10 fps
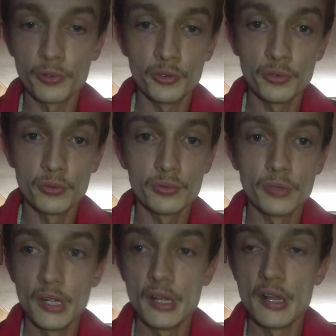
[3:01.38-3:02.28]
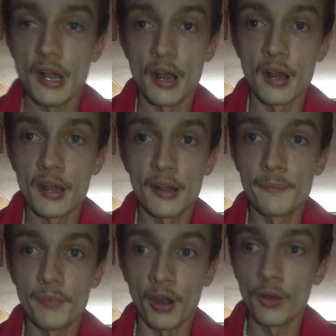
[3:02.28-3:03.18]
who
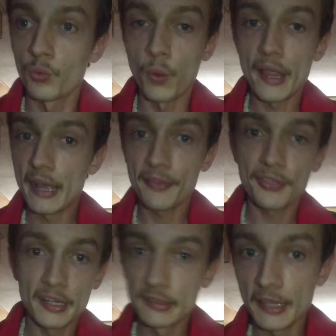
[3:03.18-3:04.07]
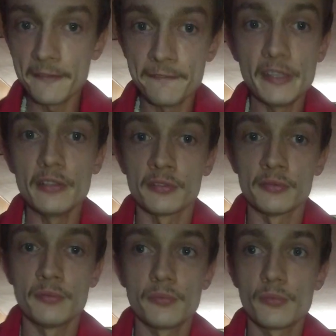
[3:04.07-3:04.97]
are way out there in left
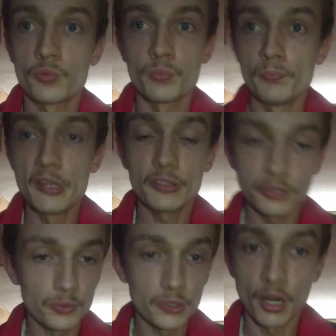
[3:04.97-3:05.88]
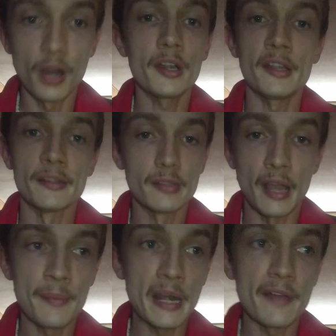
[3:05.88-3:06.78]
field, mentally retarded.
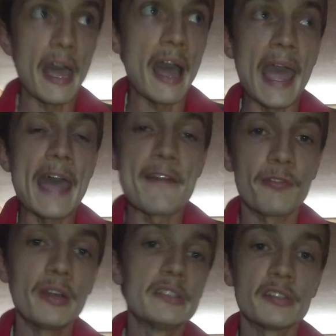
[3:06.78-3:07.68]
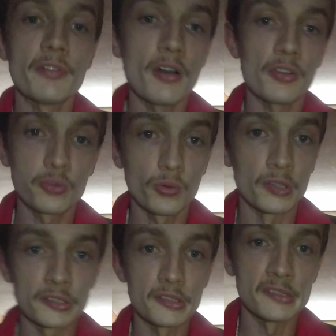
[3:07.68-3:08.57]
I mean, I have friends of all
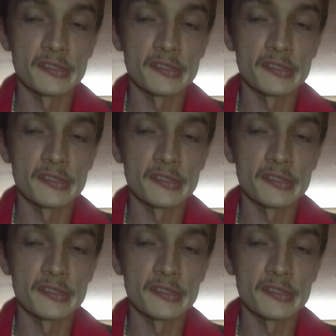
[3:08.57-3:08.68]
sorts. It's